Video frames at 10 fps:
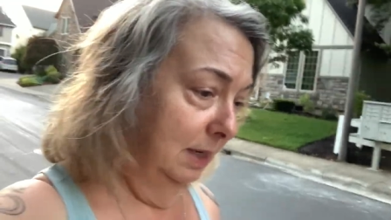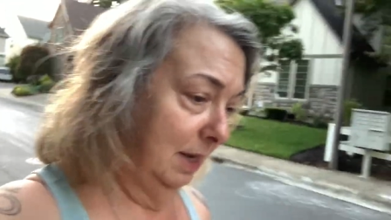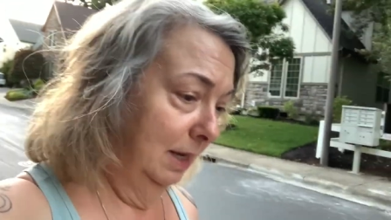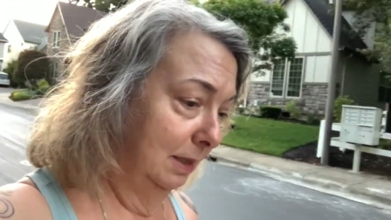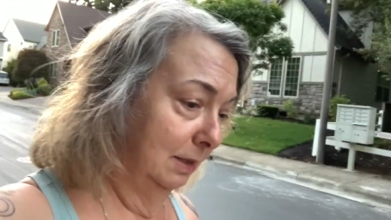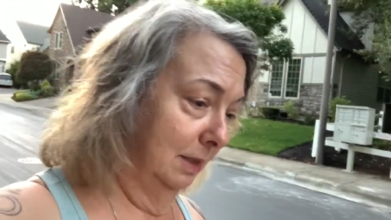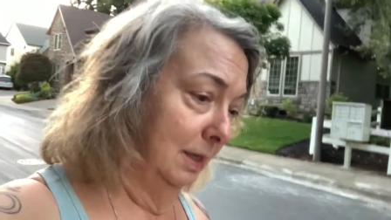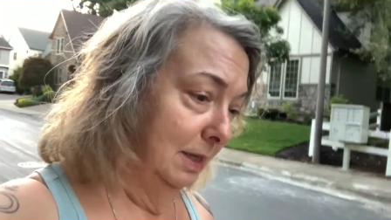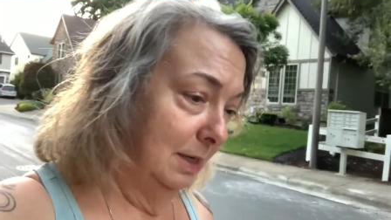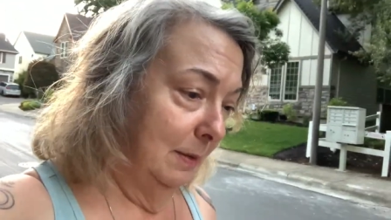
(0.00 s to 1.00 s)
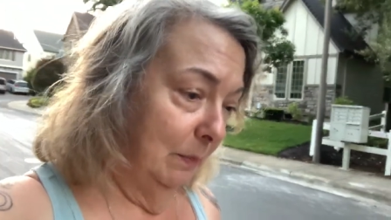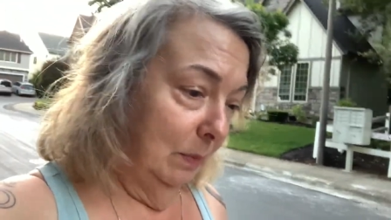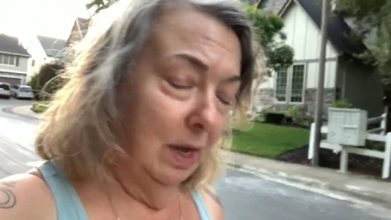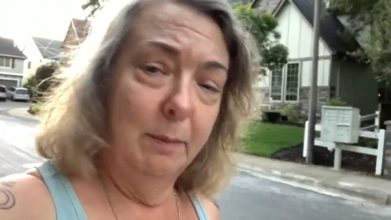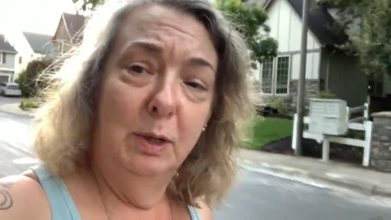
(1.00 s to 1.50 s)
and
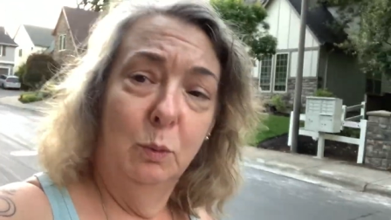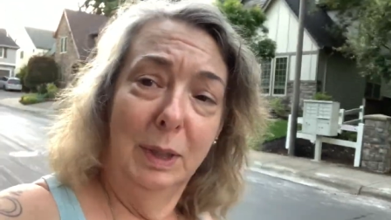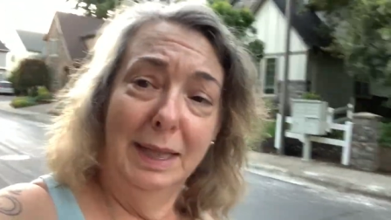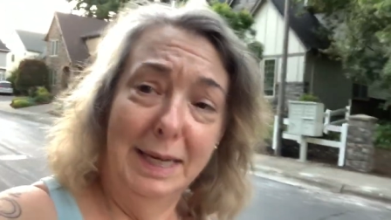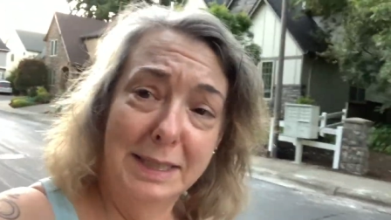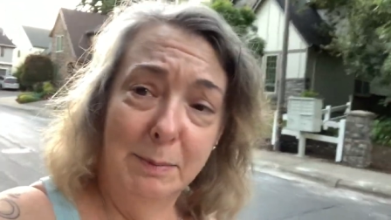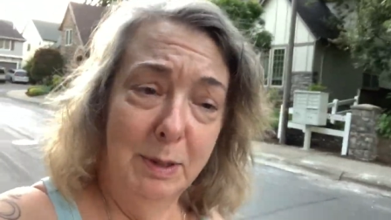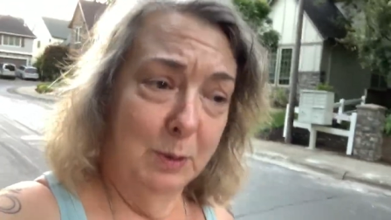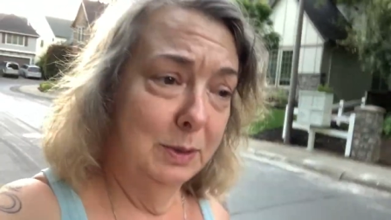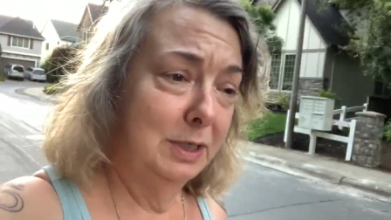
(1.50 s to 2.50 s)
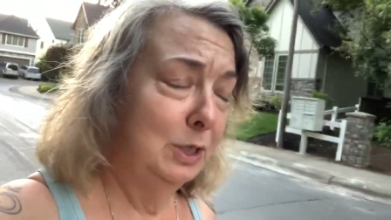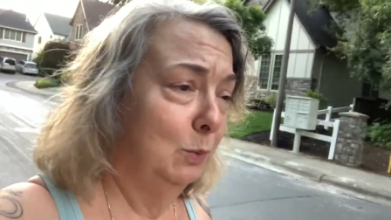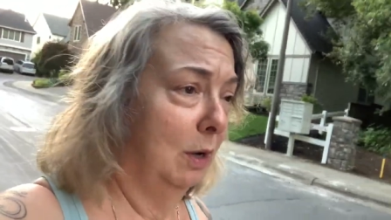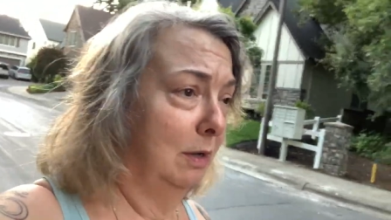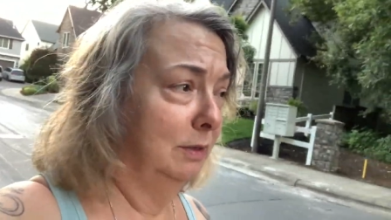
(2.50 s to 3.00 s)
I'm going to relay some of those to you
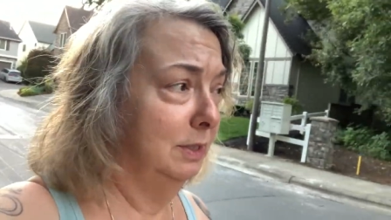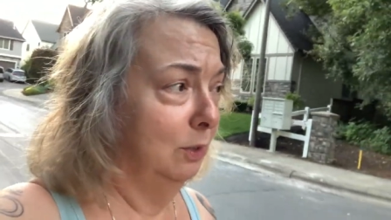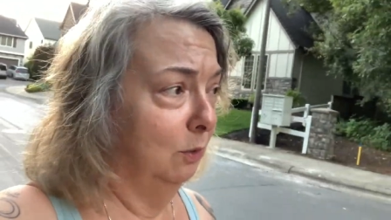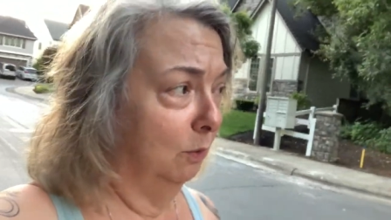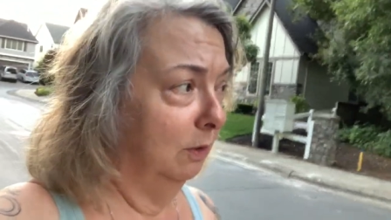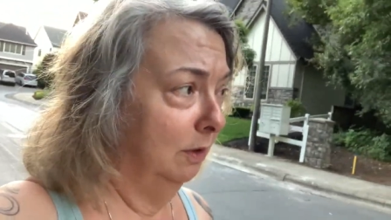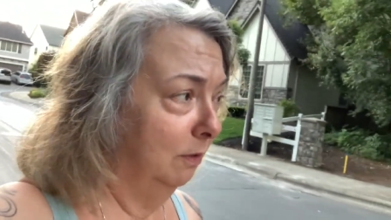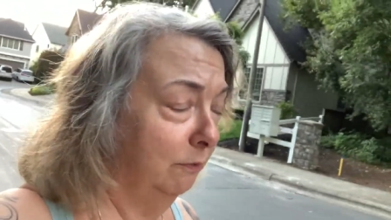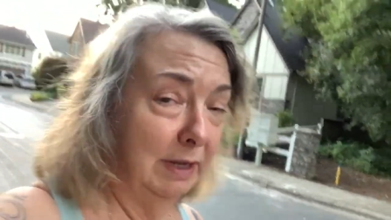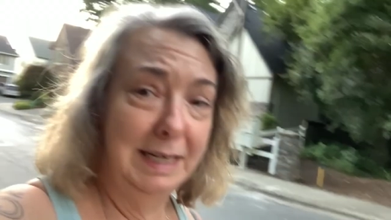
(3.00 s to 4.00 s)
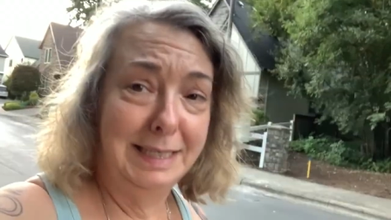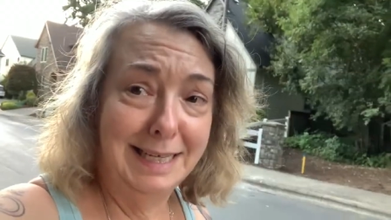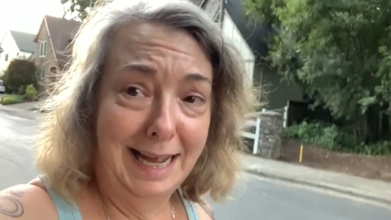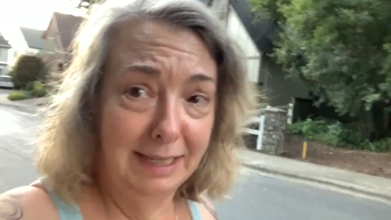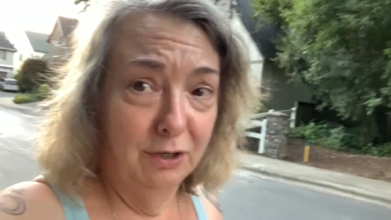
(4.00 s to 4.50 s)
all. So, funny
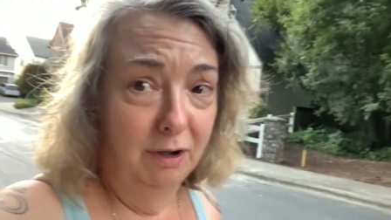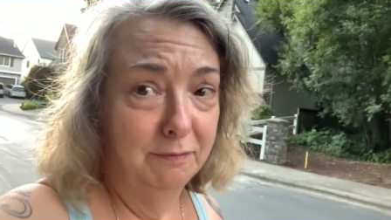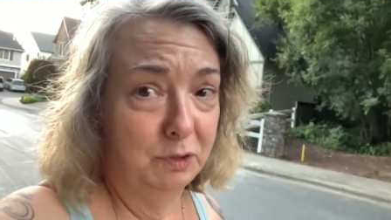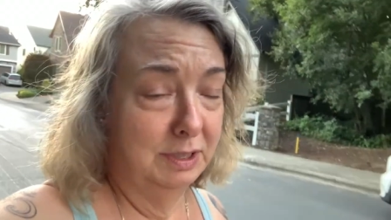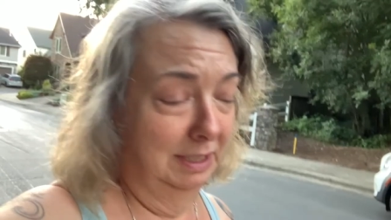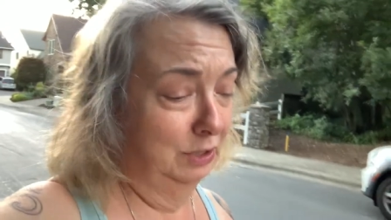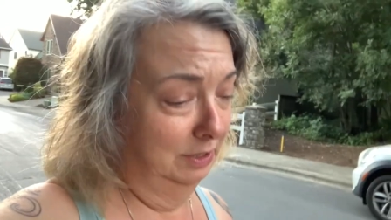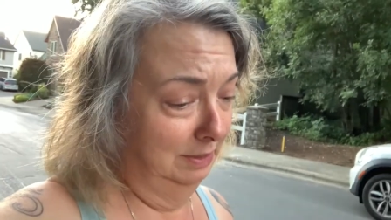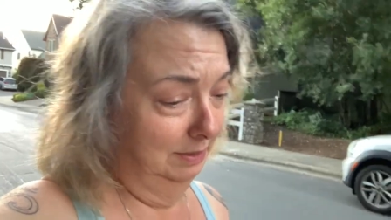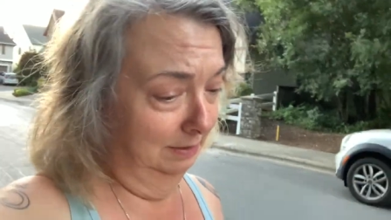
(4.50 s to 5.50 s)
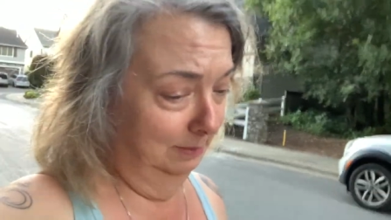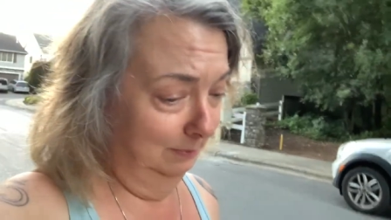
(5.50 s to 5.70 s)
dad conversations.